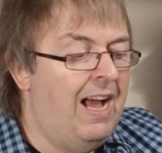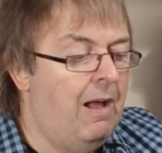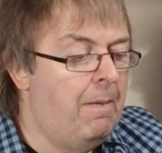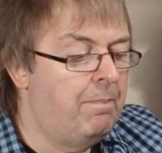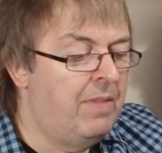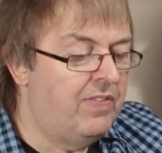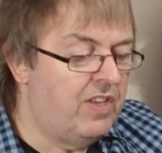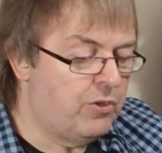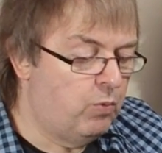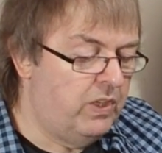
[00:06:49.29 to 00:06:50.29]

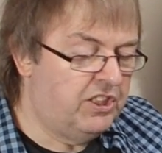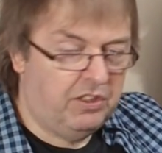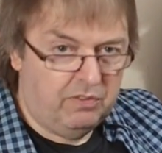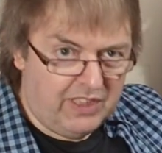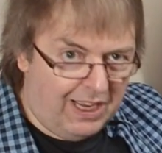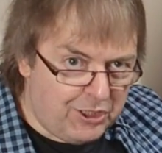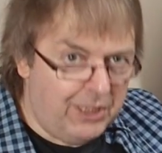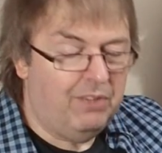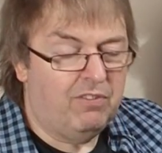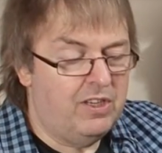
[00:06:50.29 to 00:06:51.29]
There's a risk of
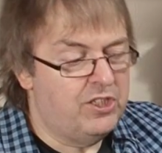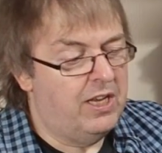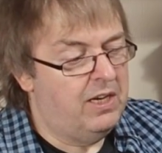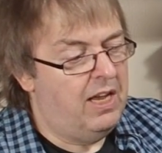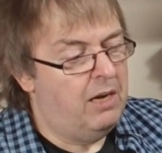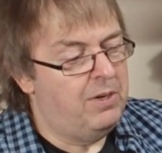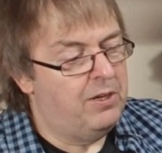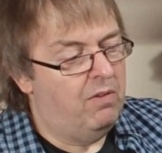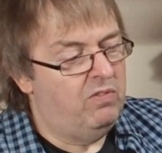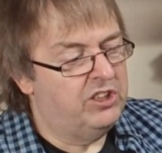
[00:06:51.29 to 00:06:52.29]
touching the front
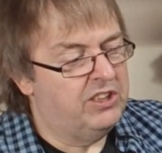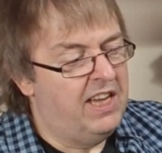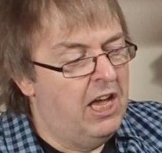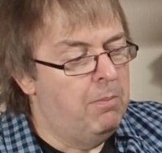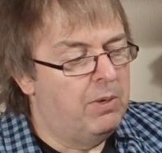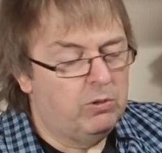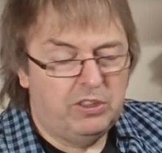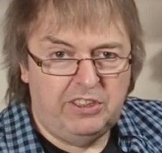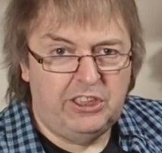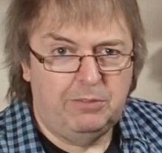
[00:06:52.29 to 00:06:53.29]
element, obviously, but
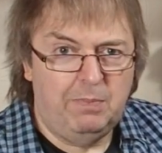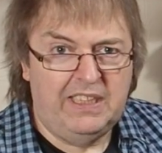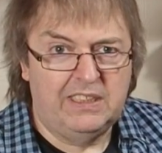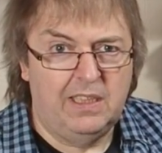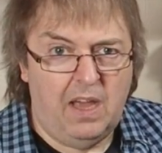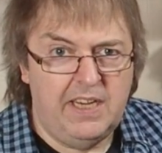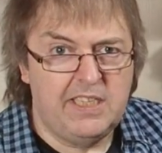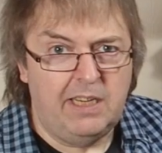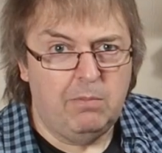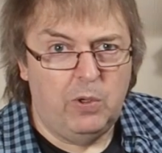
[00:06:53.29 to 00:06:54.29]
also it just makes
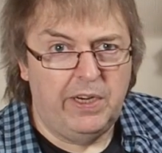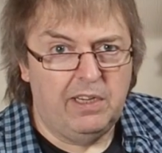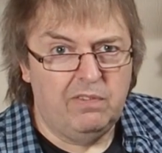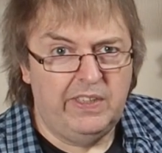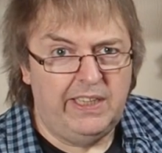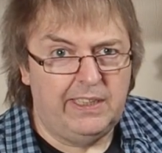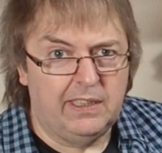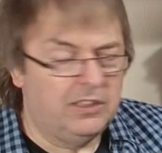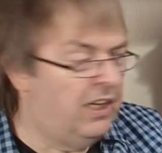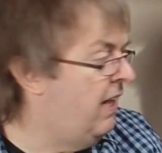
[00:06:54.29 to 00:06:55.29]
lighting more
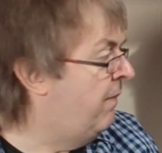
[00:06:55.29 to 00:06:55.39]
inconvenient.